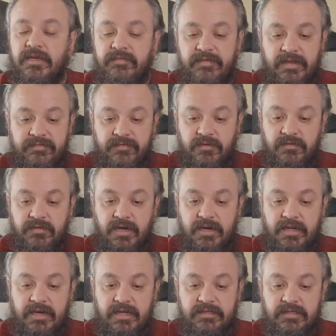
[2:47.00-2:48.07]
uneventful,
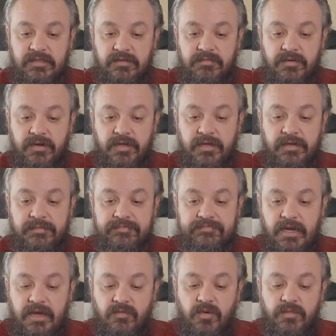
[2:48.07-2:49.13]
right? It actually looked pretty good.
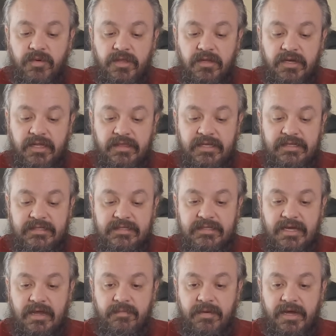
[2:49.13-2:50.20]
Now, when we look at these
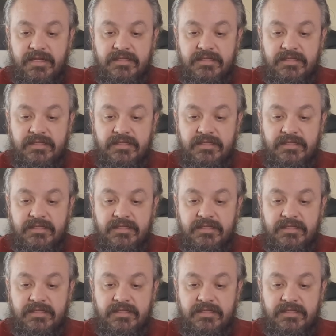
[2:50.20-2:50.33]
side by